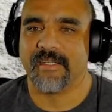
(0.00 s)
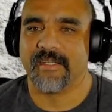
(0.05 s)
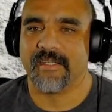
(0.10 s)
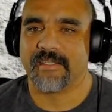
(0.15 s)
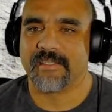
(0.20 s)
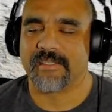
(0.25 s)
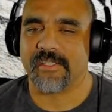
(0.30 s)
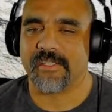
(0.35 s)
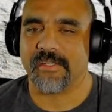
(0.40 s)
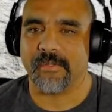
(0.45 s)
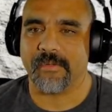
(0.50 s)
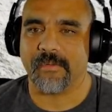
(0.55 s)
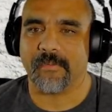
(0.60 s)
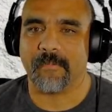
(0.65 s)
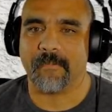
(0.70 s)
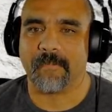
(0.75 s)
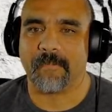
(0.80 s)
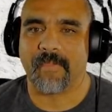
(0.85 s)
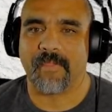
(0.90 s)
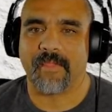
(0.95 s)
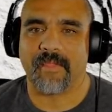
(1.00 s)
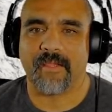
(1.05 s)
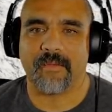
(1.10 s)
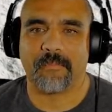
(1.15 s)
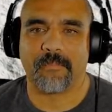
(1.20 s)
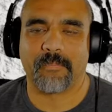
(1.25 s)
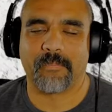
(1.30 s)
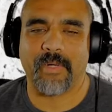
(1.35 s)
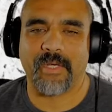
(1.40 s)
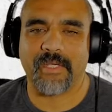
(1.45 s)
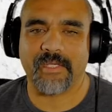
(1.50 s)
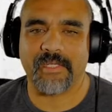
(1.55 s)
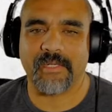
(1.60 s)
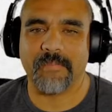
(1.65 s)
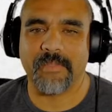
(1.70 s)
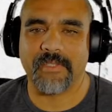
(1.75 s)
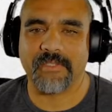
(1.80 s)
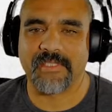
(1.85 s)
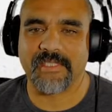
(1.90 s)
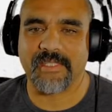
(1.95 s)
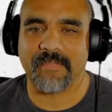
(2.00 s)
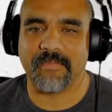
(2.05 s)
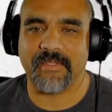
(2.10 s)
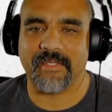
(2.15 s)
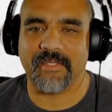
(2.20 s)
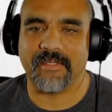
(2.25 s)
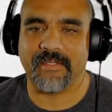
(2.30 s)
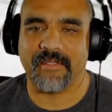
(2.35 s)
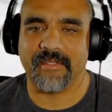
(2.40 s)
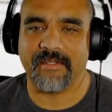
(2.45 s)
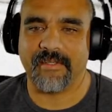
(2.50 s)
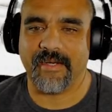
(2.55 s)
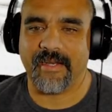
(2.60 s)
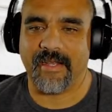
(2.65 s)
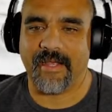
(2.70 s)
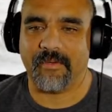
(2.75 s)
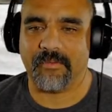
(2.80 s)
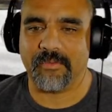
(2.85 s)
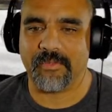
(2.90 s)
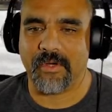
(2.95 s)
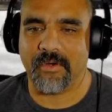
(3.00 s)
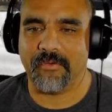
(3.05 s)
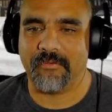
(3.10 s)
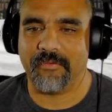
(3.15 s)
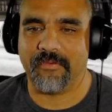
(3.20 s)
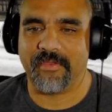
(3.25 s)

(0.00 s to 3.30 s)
So I'm probably going to build something out over